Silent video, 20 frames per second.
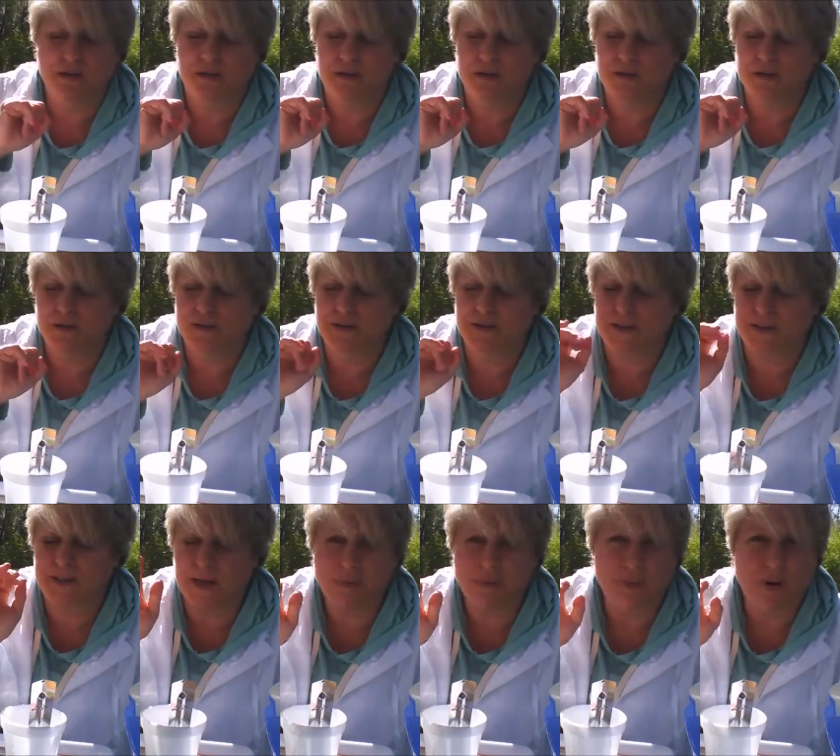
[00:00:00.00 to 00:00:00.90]

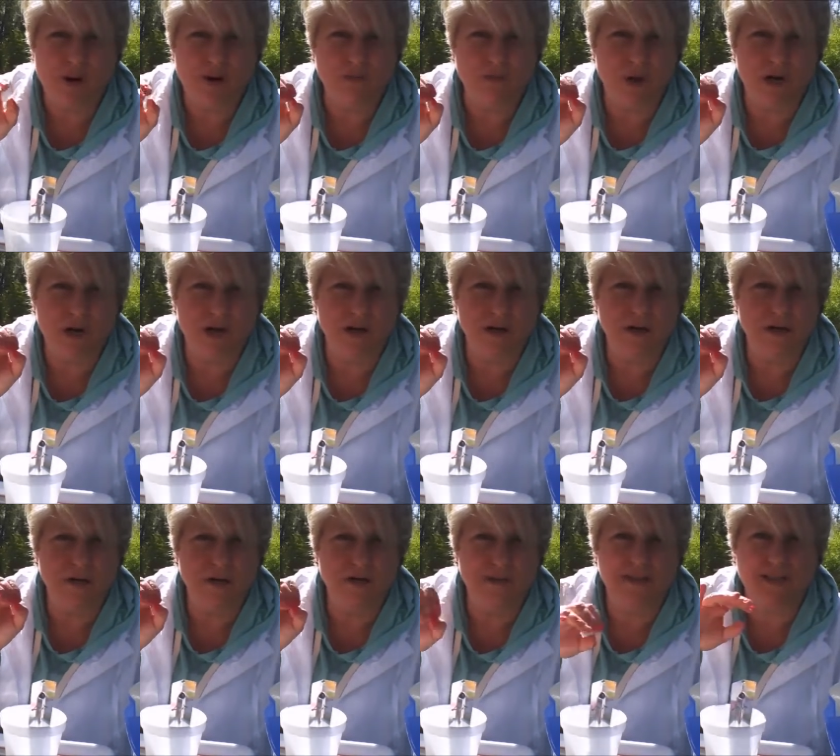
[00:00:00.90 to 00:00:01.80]
same amount of water,
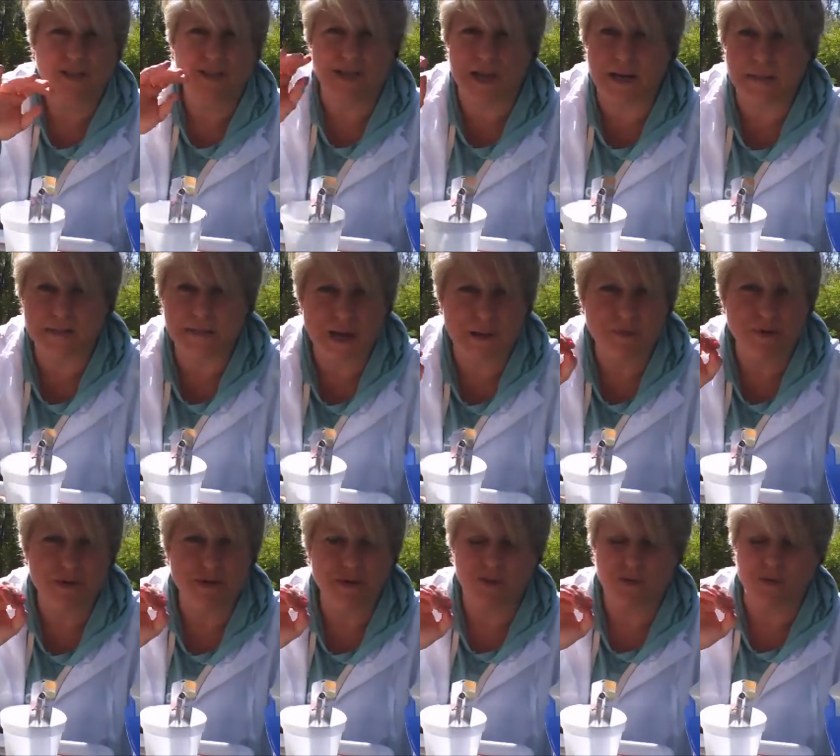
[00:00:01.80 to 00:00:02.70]
same
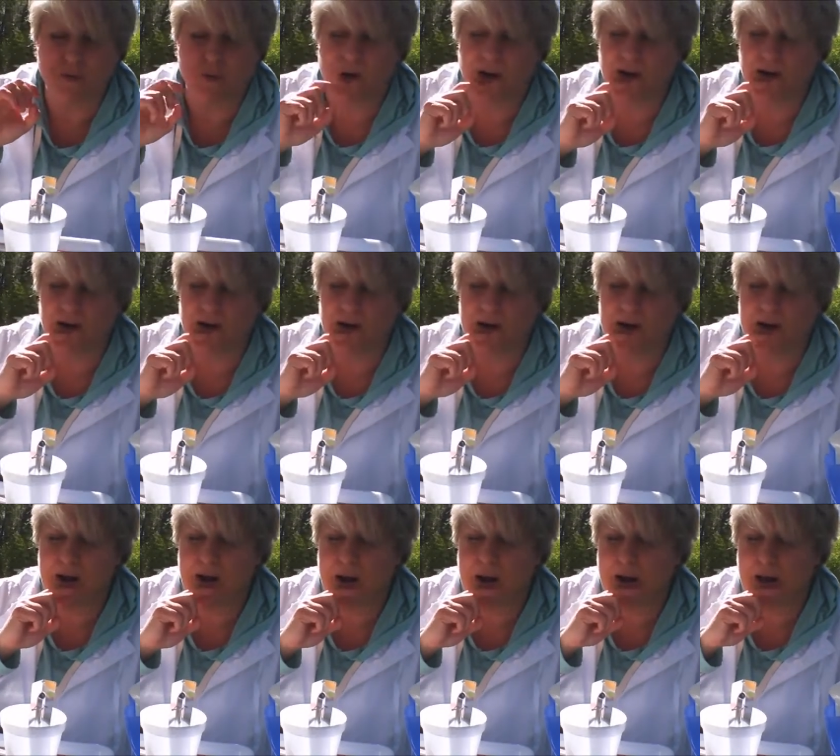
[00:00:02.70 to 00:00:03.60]
temperature of the water,
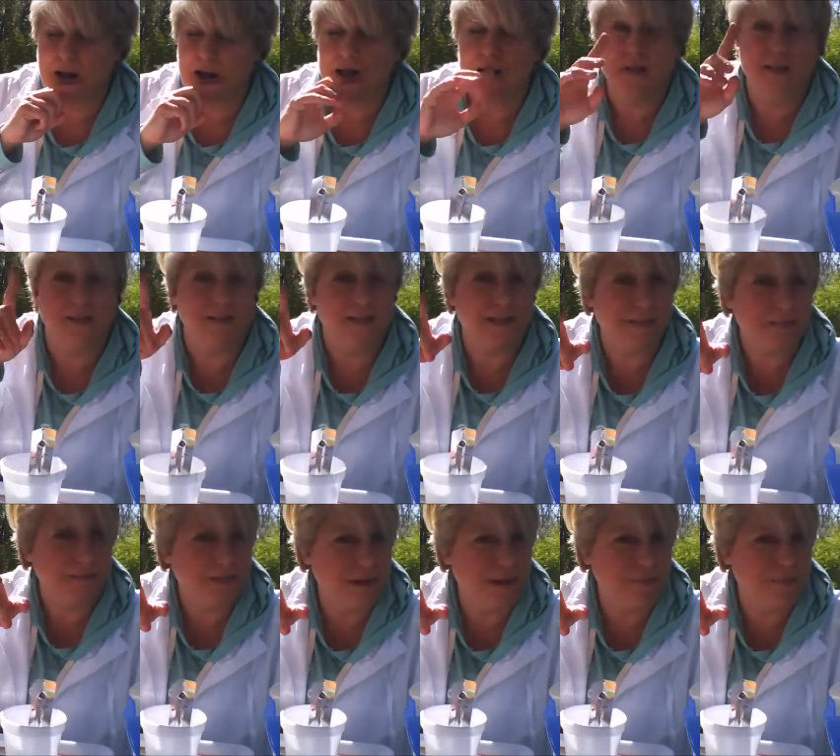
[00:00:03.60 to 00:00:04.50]

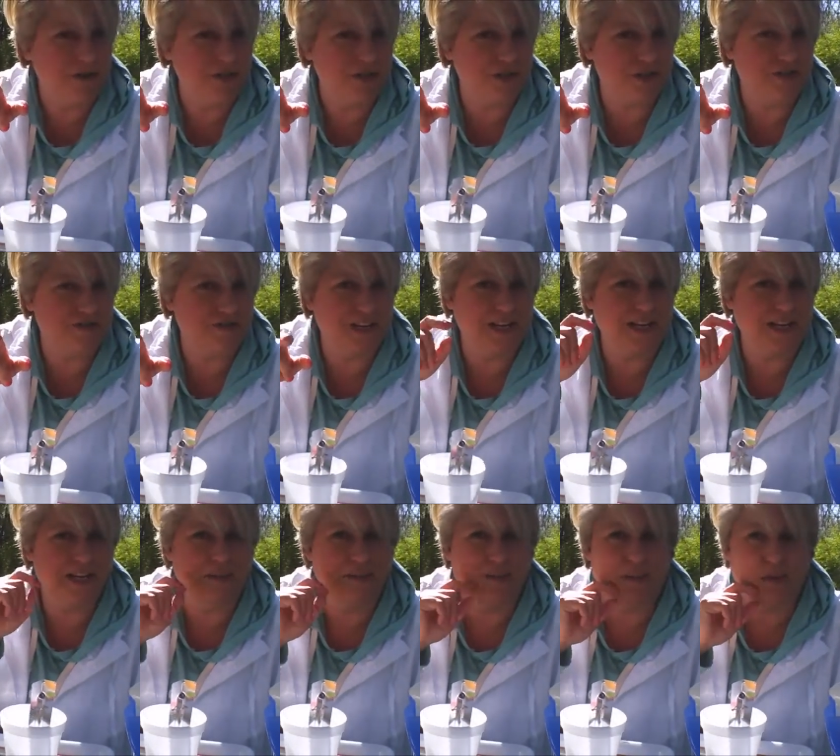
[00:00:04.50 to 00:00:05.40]
same temperature of the
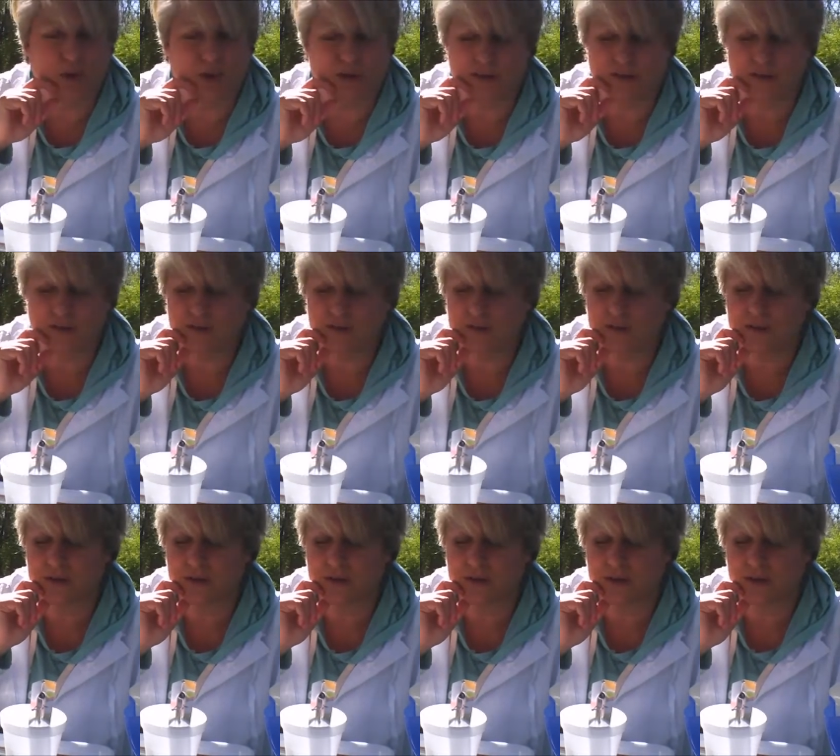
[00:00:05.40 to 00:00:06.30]
heated bolts,
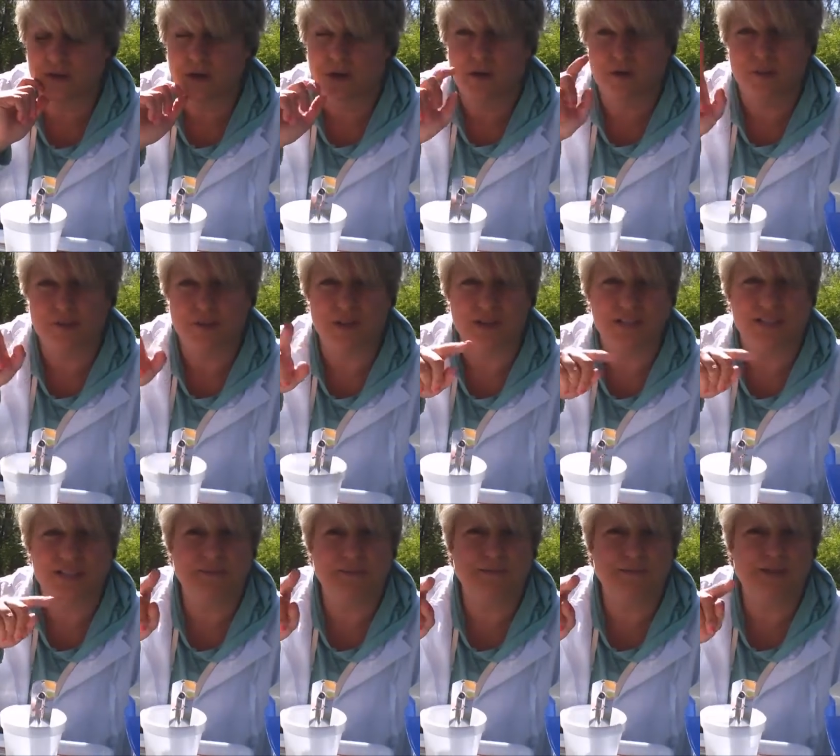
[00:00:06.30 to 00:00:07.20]
but
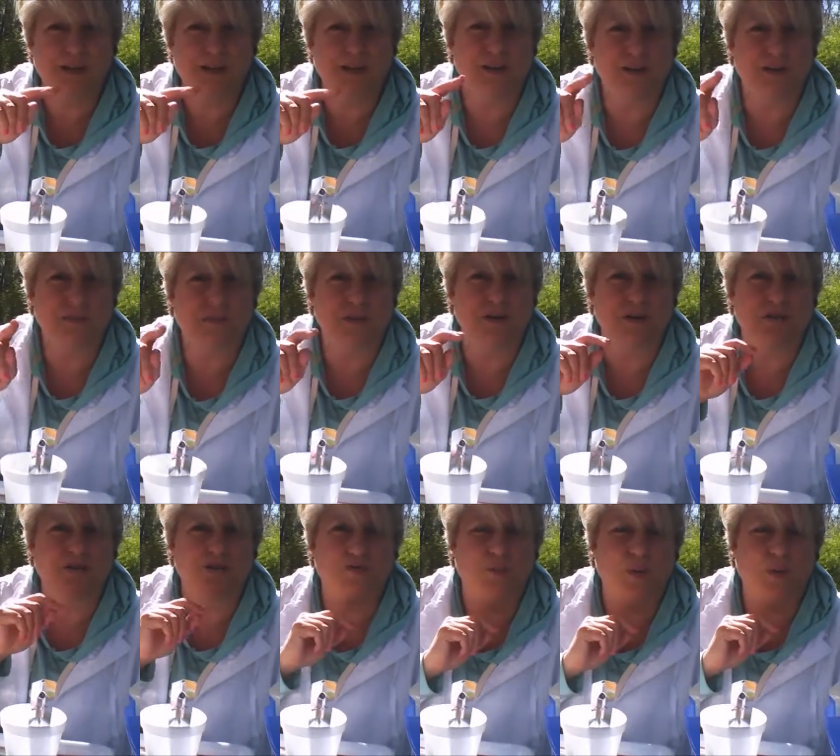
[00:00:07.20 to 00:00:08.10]
different number
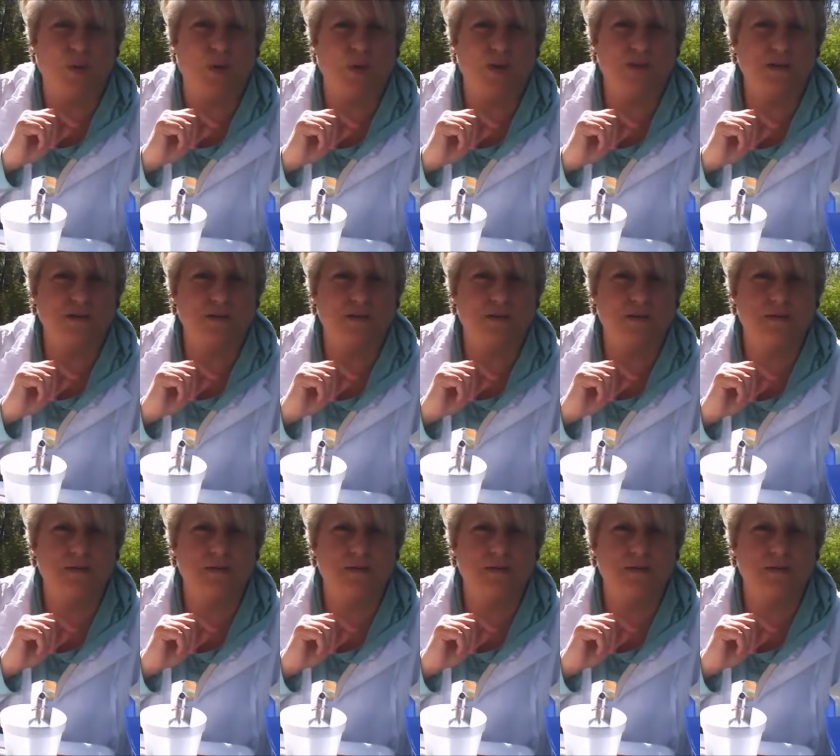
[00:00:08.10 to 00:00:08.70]
of bolts.